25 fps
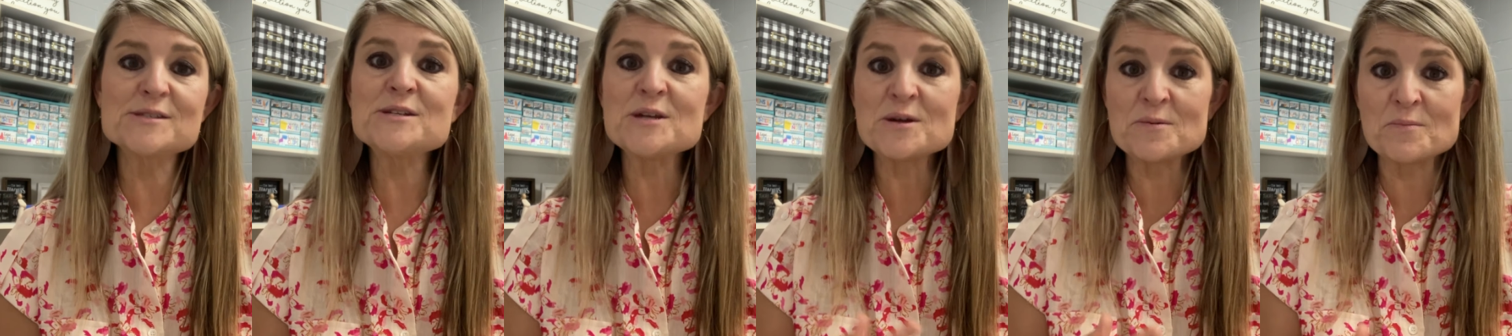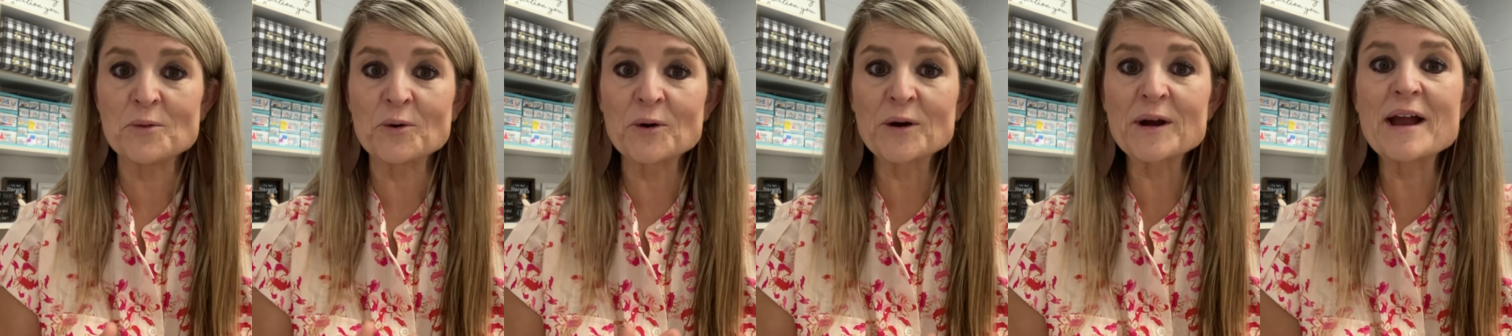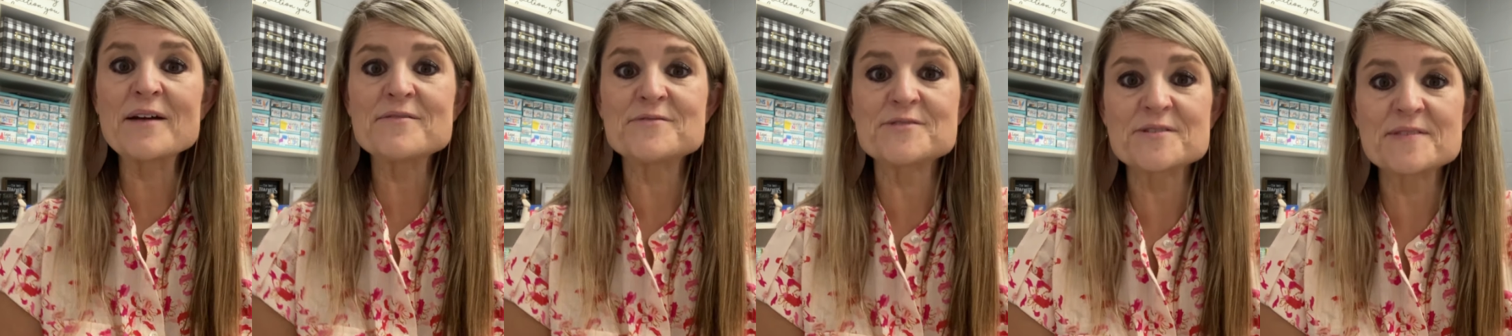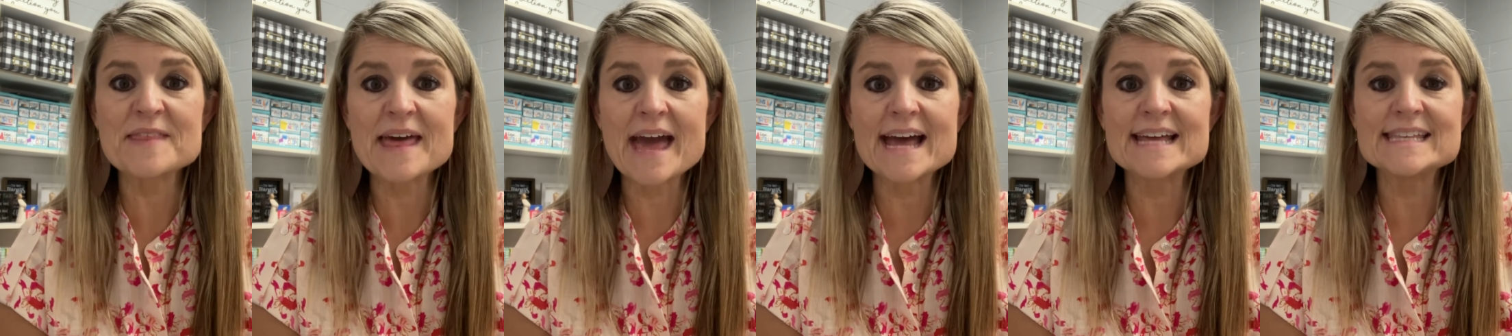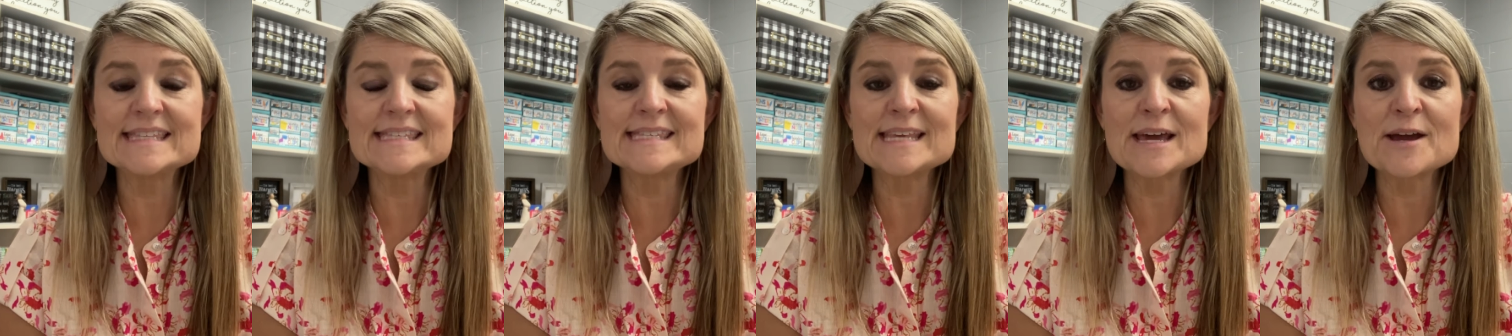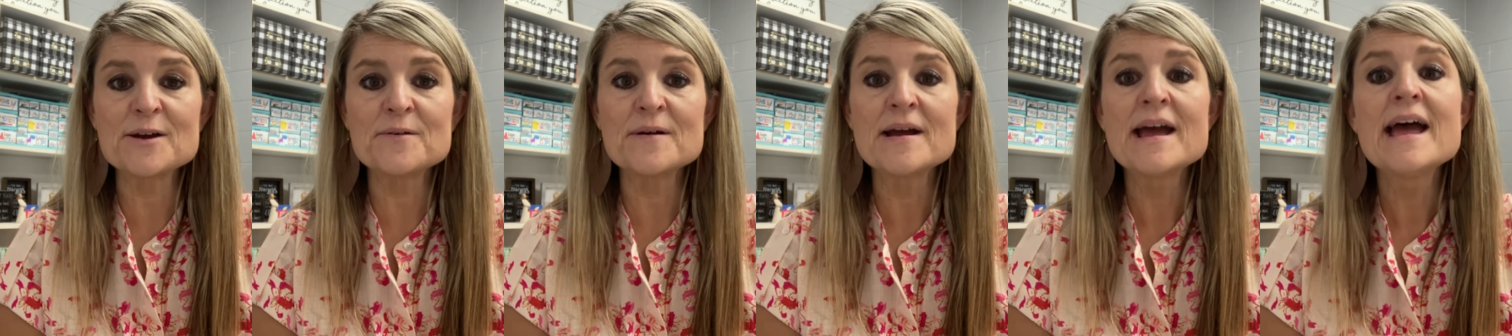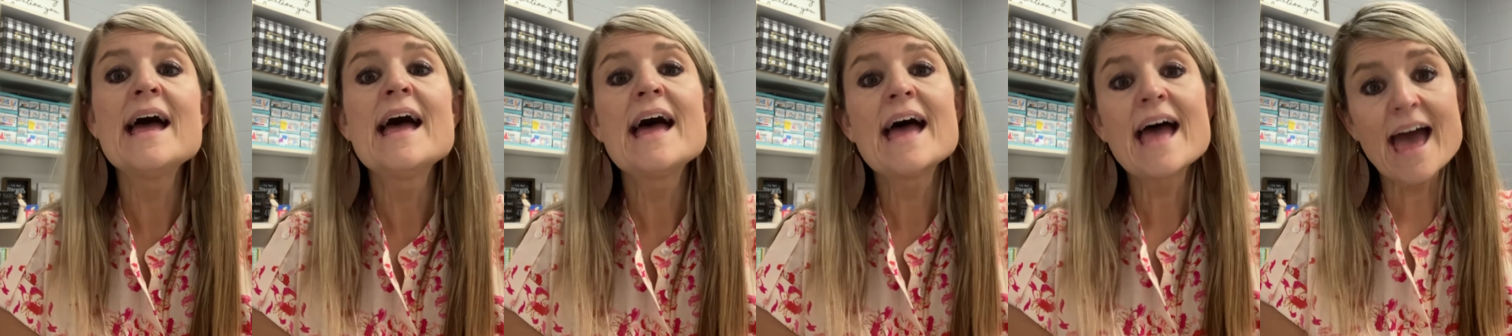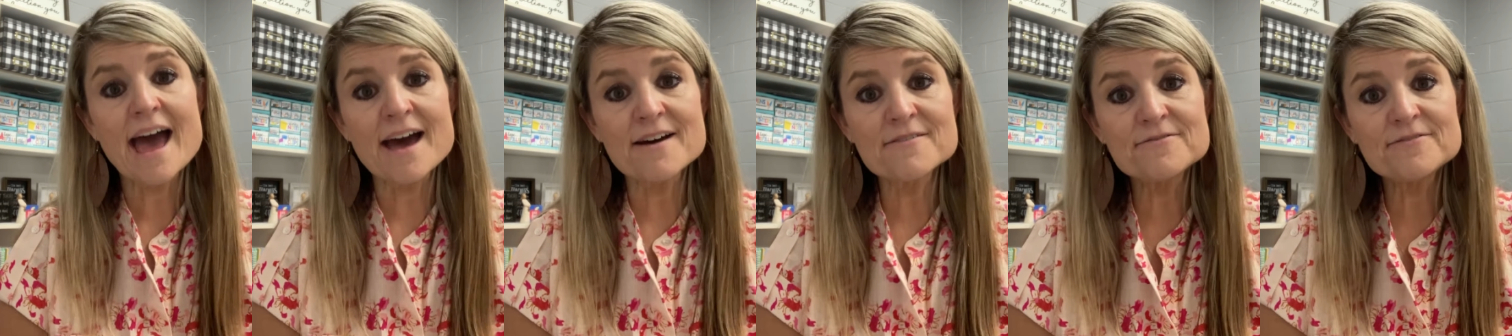2 more after that. So
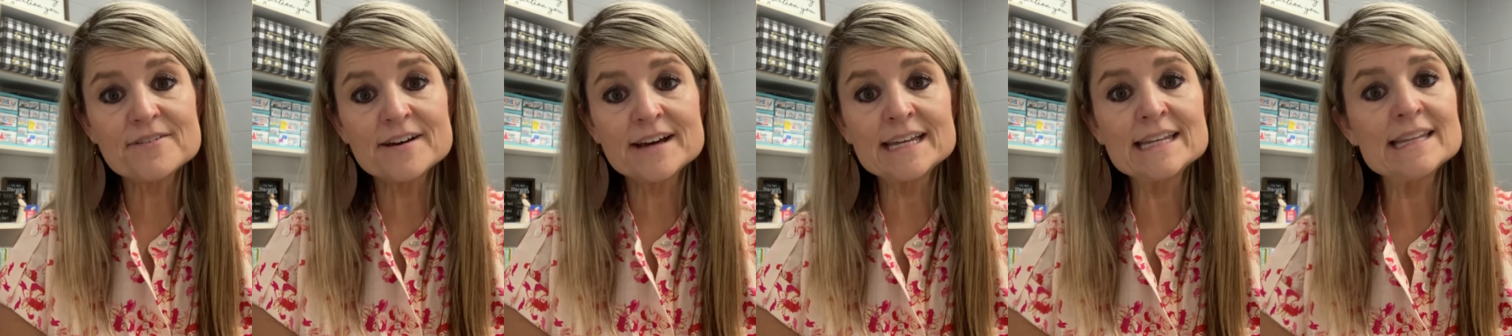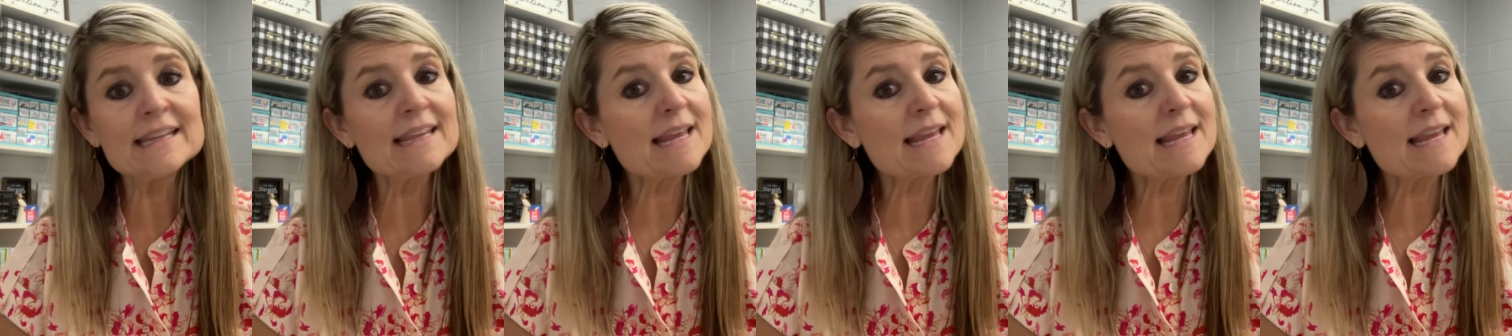have fun.